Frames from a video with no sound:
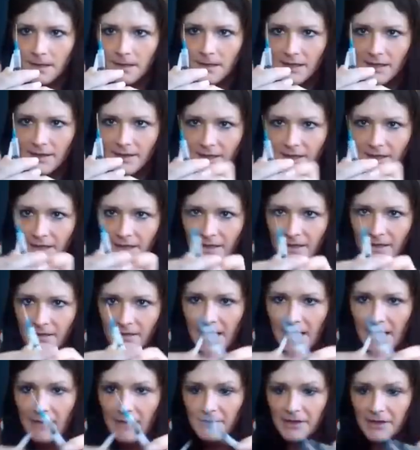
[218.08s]
And there you
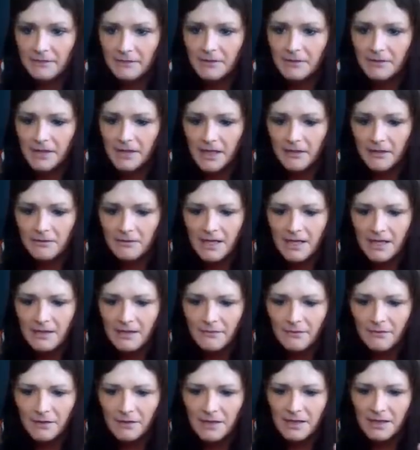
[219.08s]
have it. We are ready
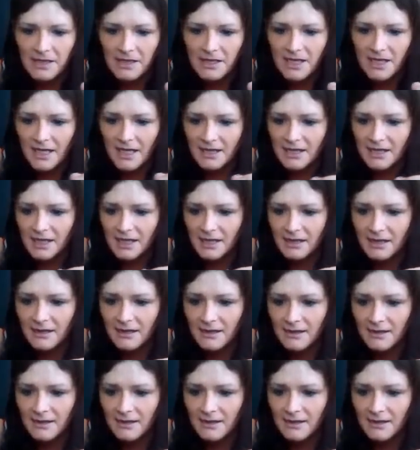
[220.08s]
for an injection.